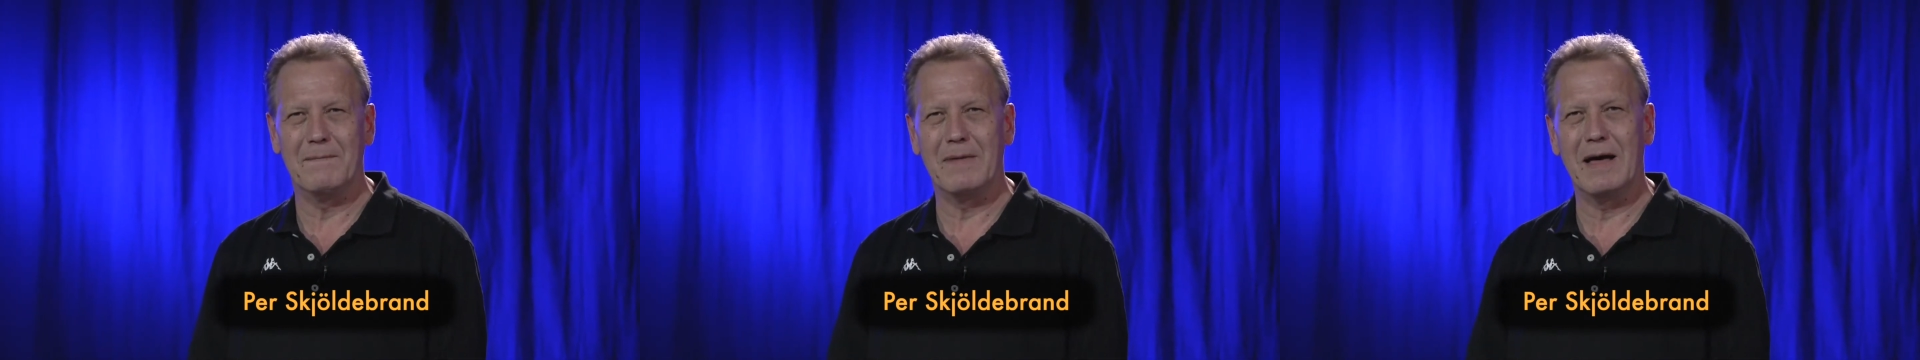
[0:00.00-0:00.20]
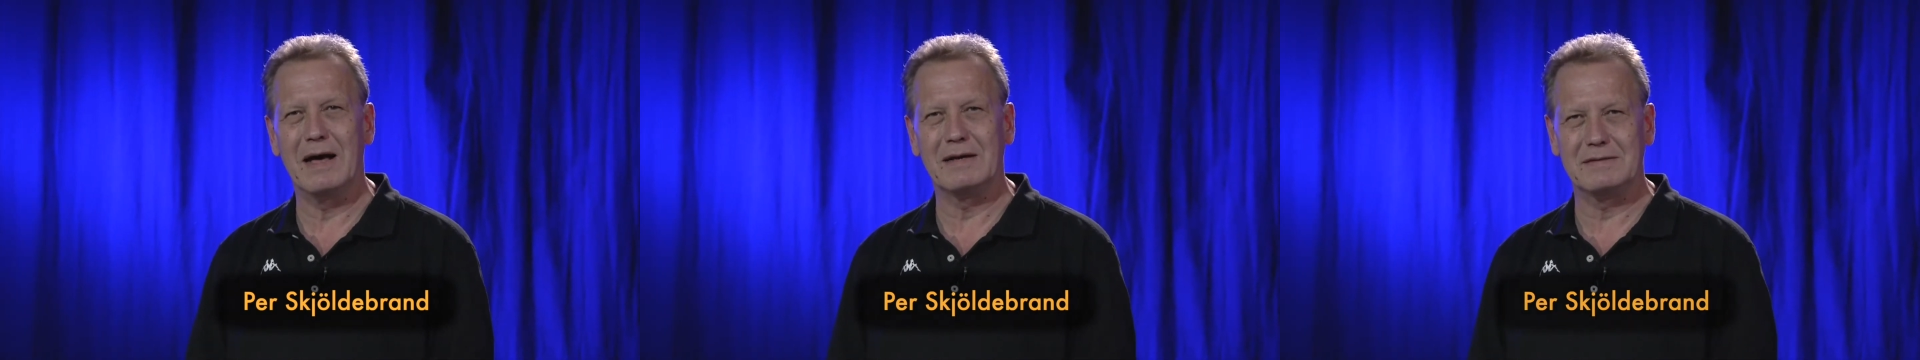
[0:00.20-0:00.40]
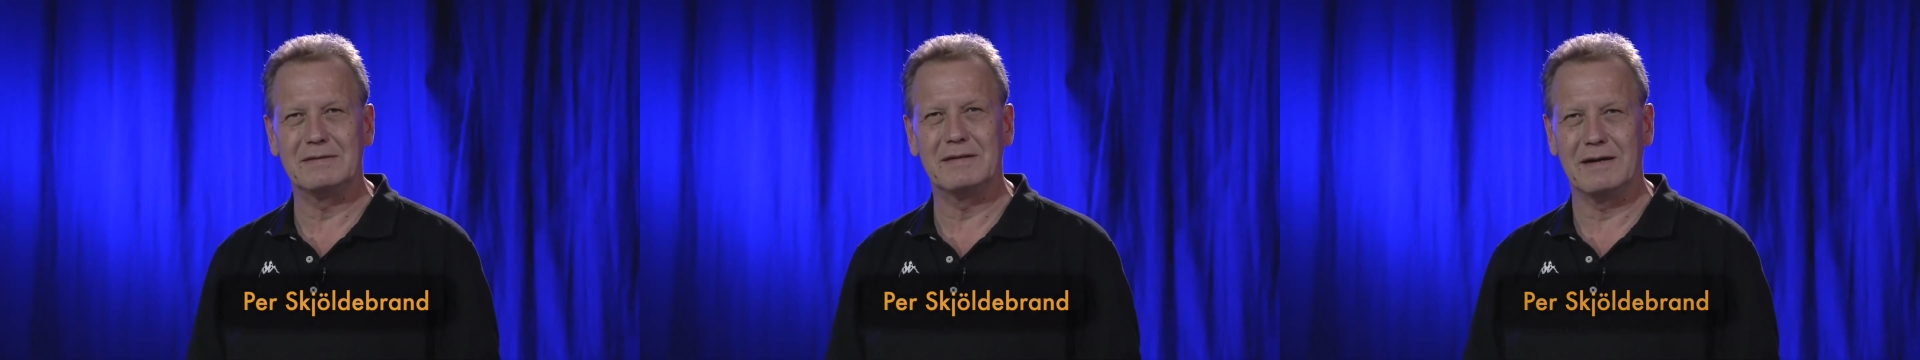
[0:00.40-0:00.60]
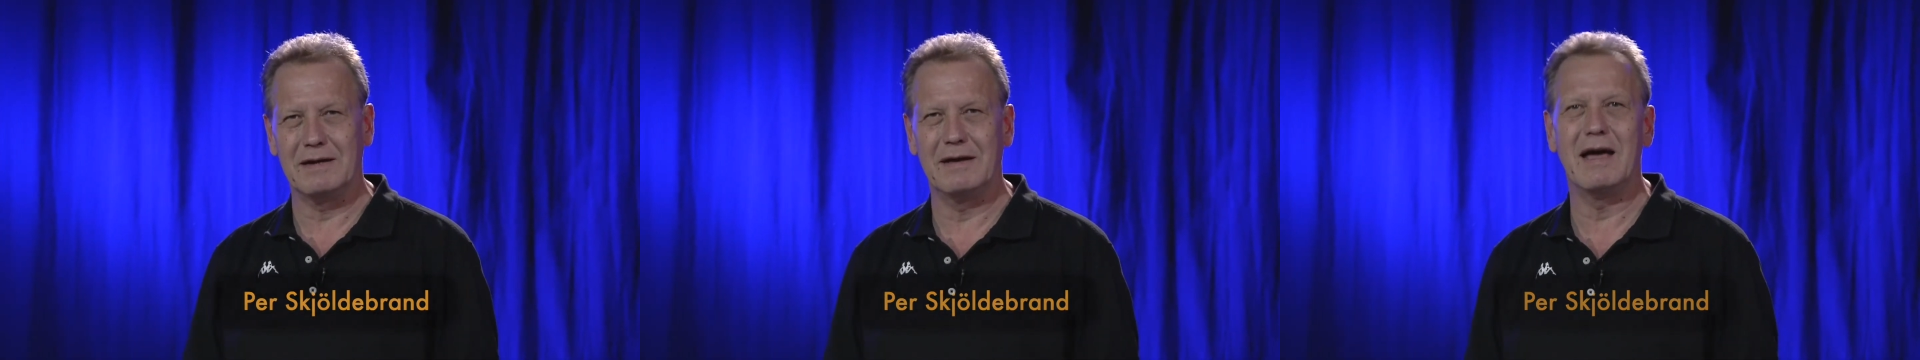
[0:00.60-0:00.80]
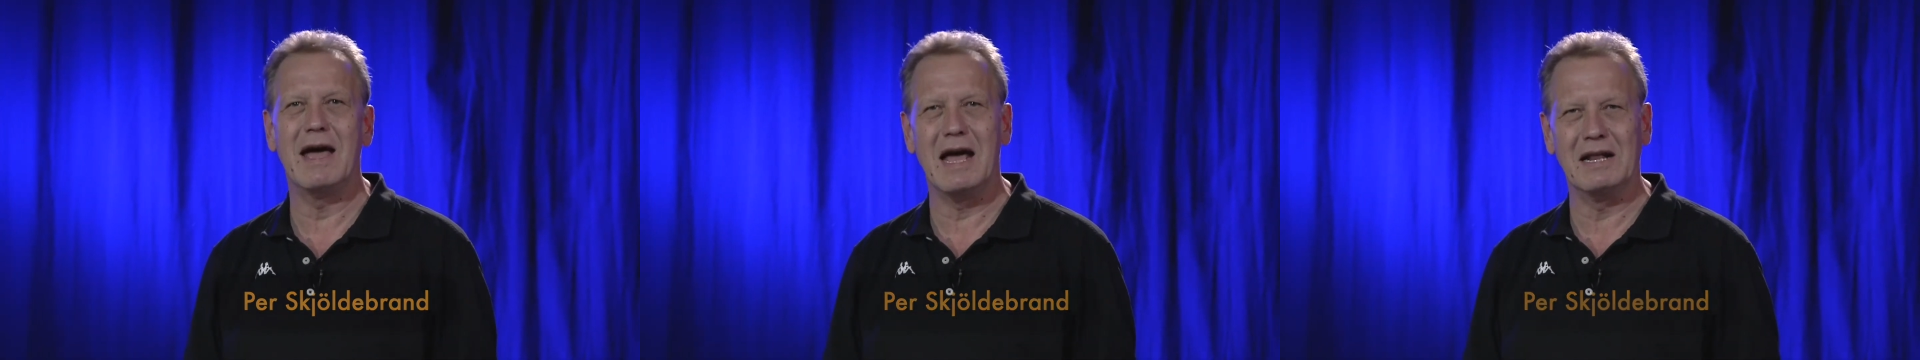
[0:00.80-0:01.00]
as
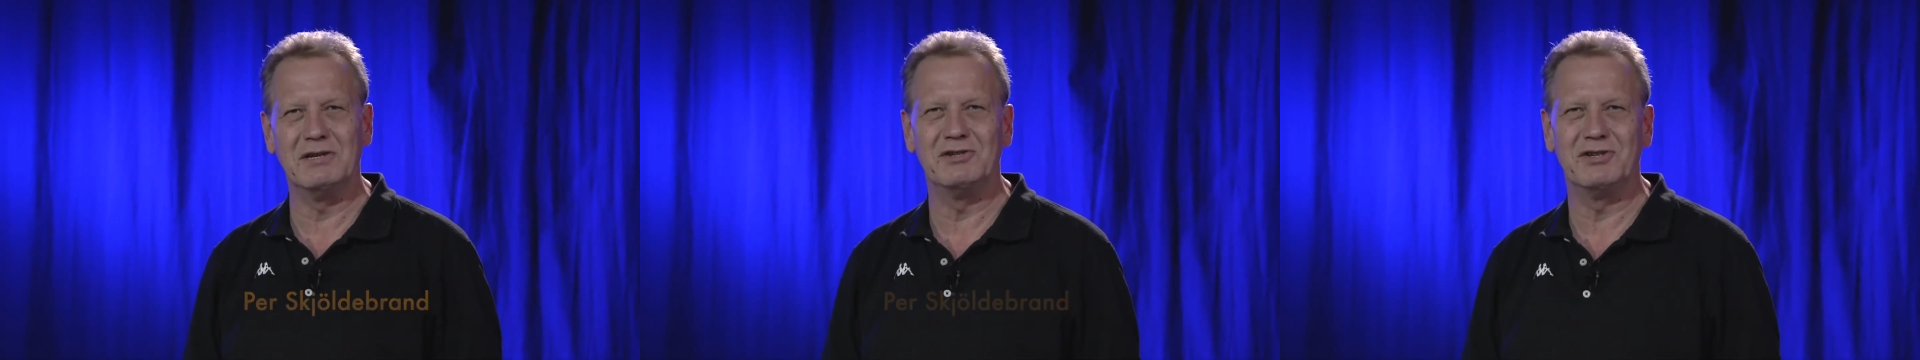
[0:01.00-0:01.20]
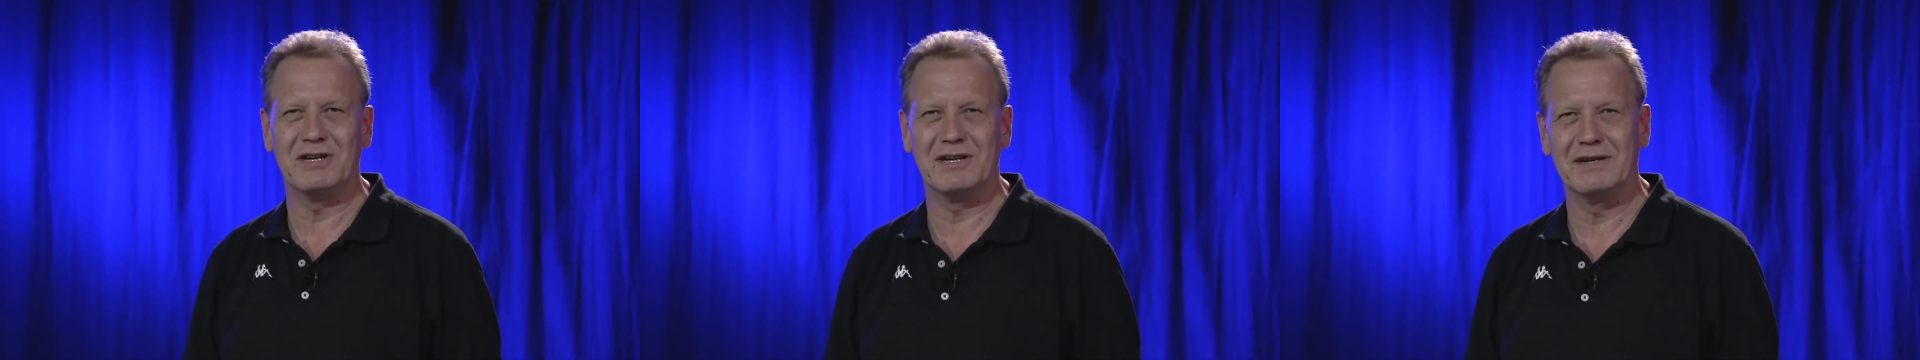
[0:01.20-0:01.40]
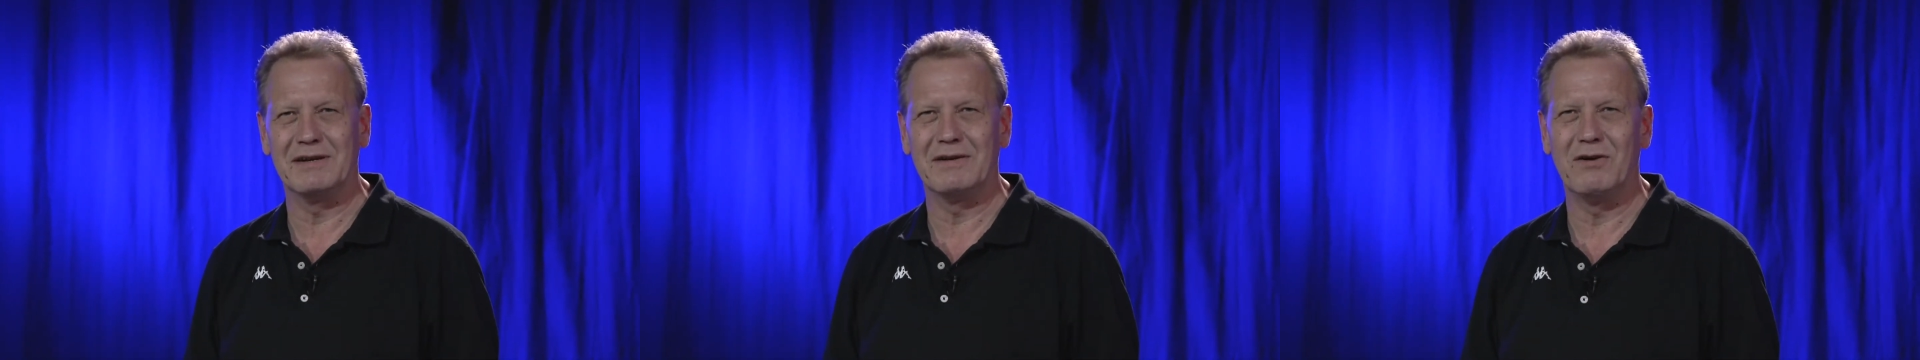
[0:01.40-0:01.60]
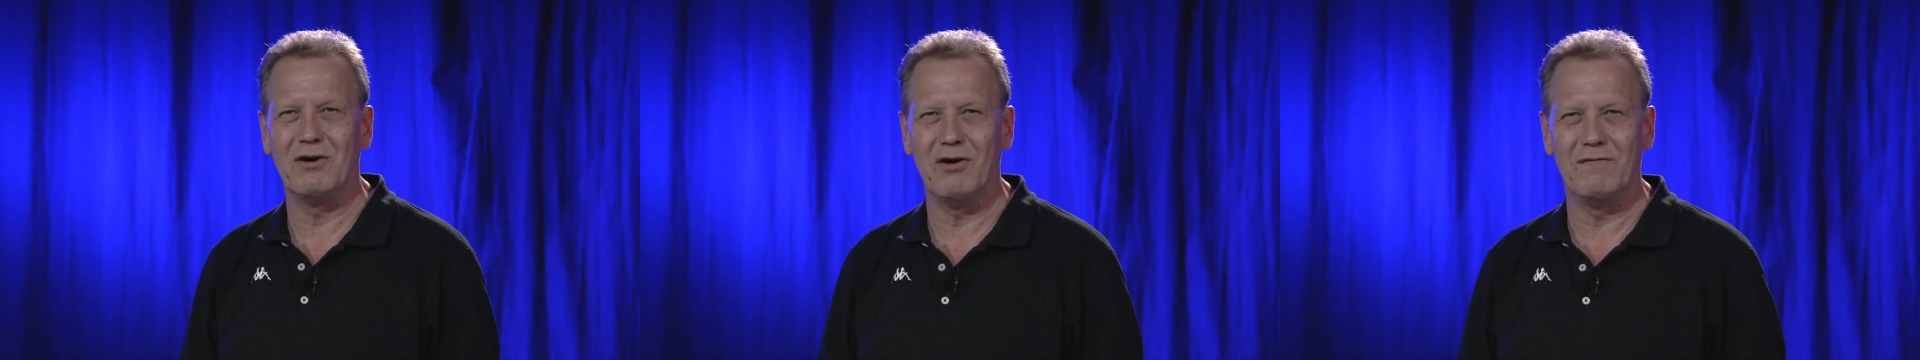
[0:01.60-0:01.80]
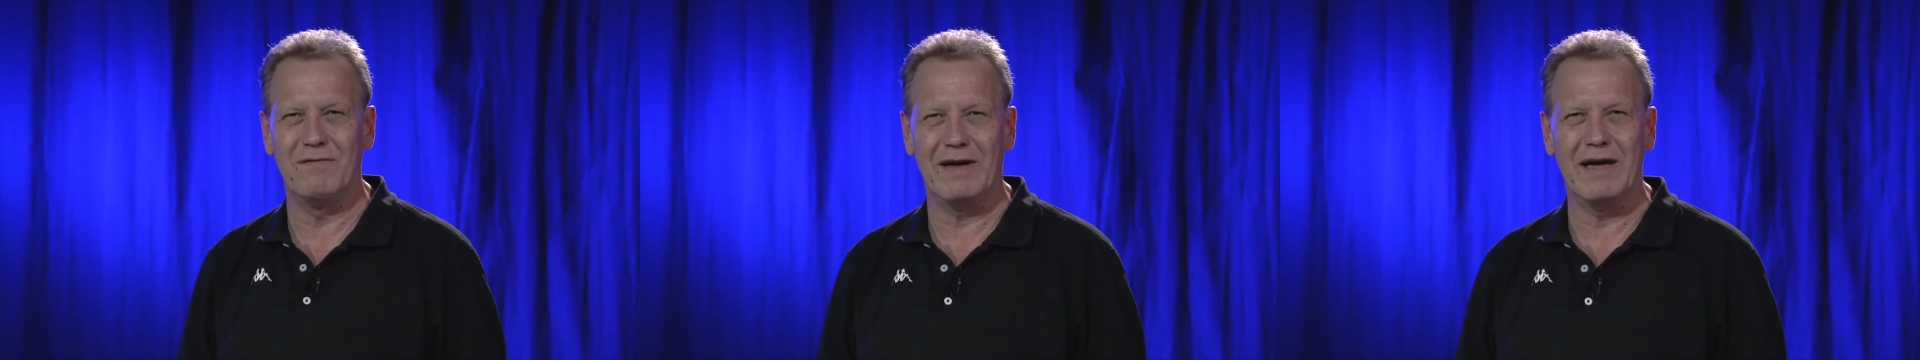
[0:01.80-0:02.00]
the engine of